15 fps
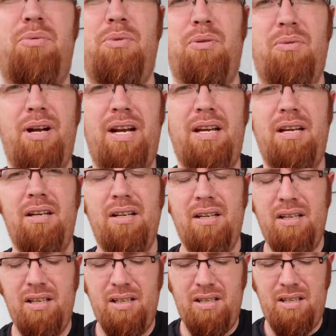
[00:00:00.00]
till we're ready.
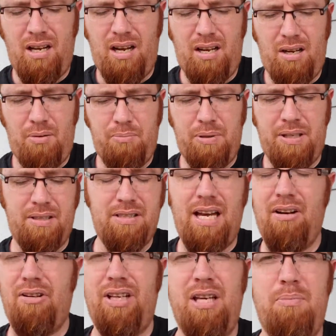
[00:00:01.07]
Uh, because
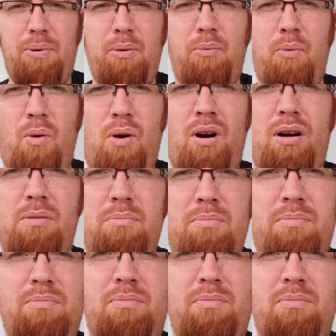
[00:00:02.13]
that'll keep it warm.